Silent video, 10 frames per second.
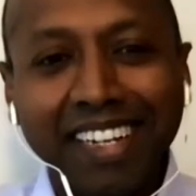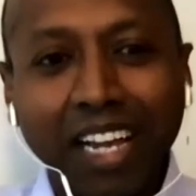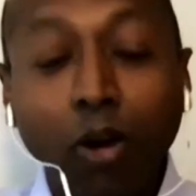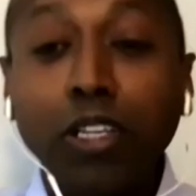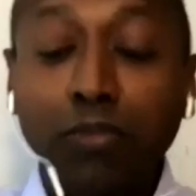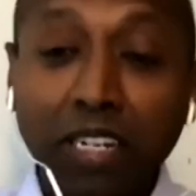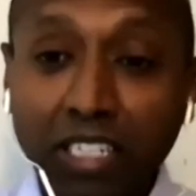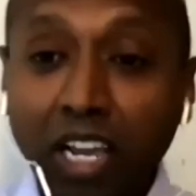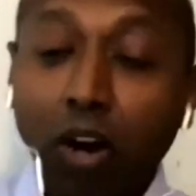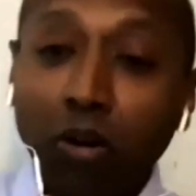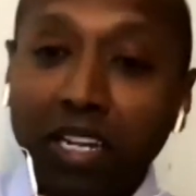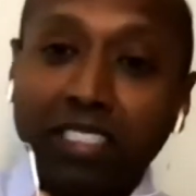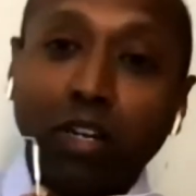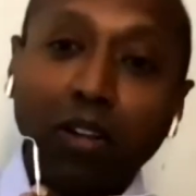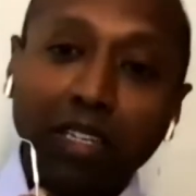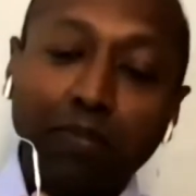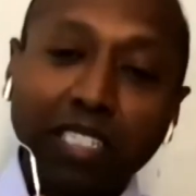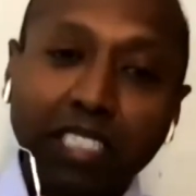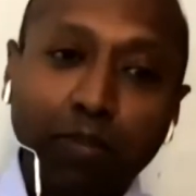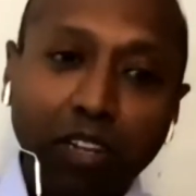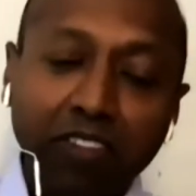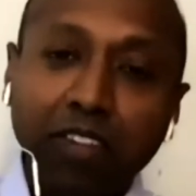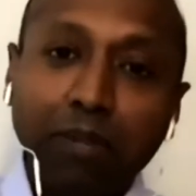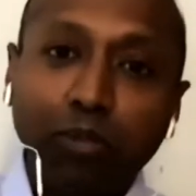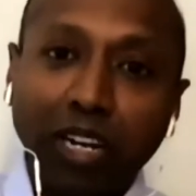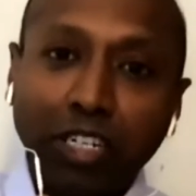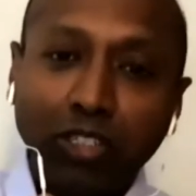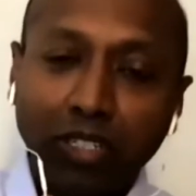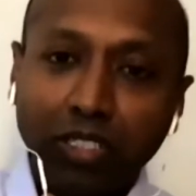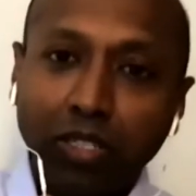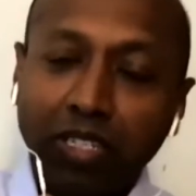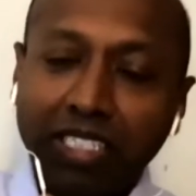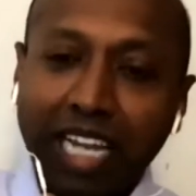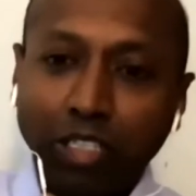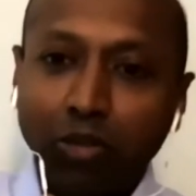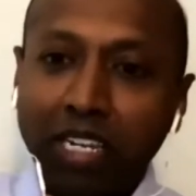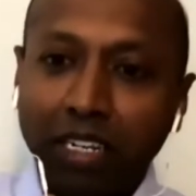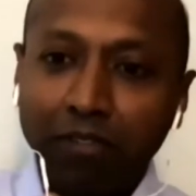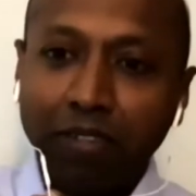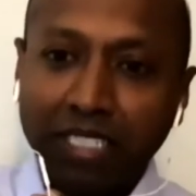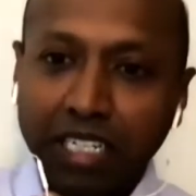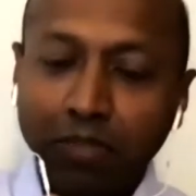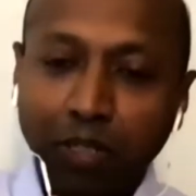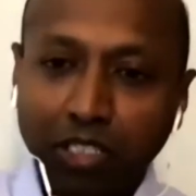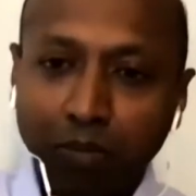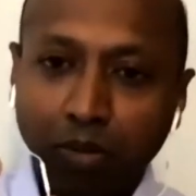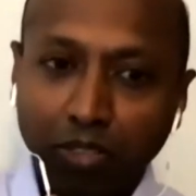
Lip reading: Oh, the fridge. Oh, it's called the principle of evaporation. So it's actually a physics principle.